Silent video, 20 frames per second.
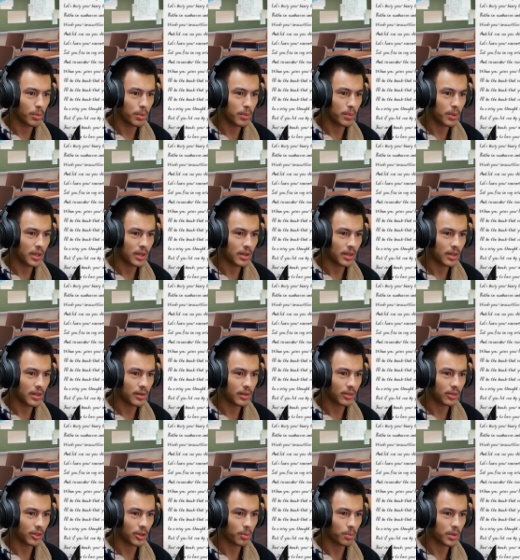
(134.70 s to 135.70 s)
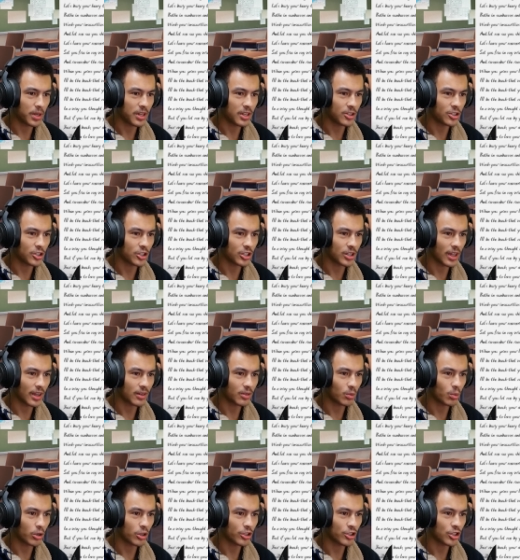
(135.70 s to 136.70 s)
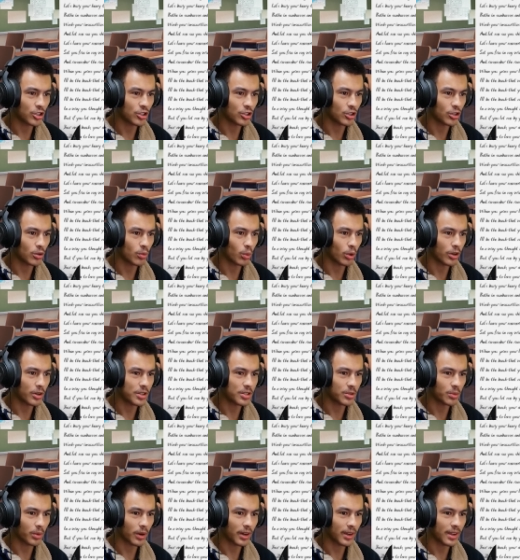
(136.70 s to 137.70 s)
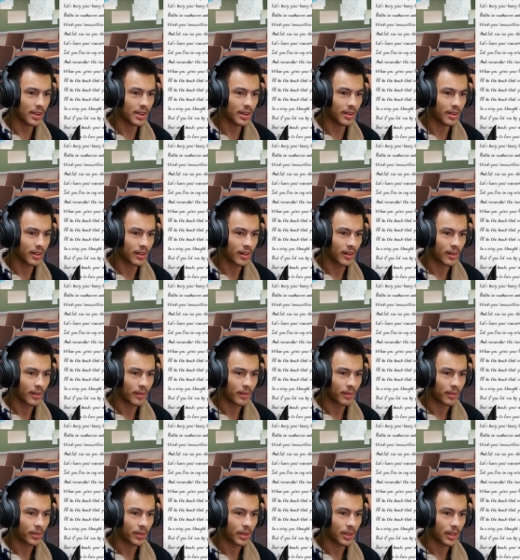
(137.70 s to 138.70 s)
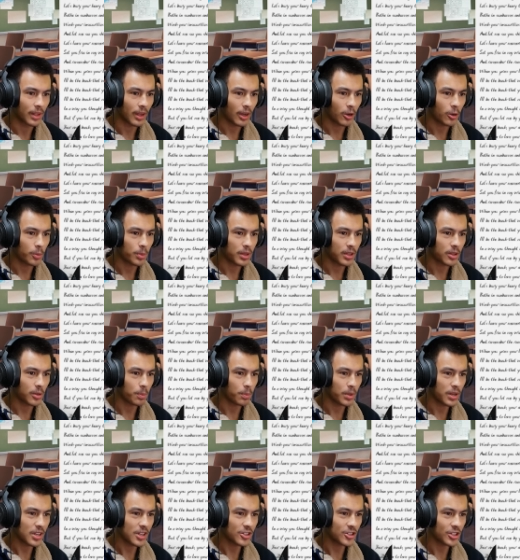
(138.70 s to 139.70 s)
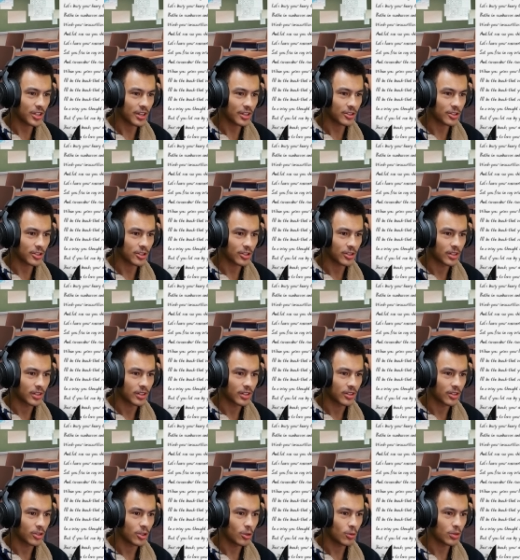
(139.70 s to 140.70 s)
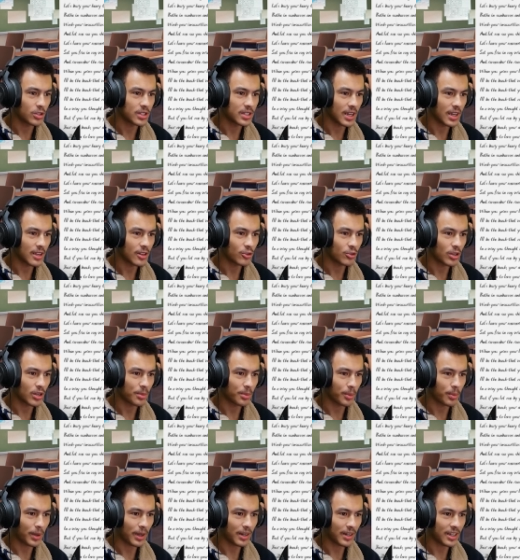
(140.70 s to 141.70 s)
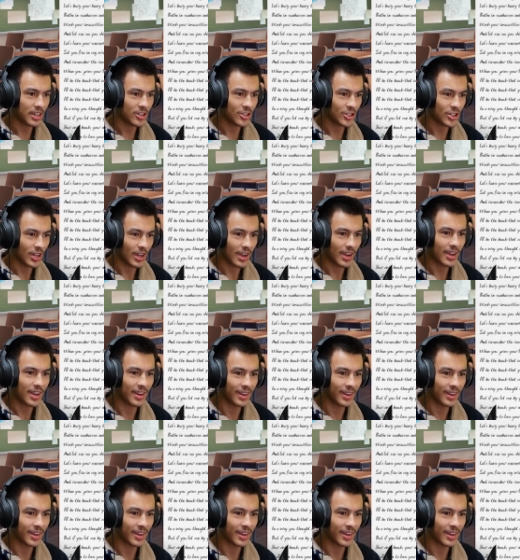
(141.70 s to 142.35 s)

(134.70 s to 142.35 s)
be the beach that washes your worries away. I'll be the beach that you daydream about each day.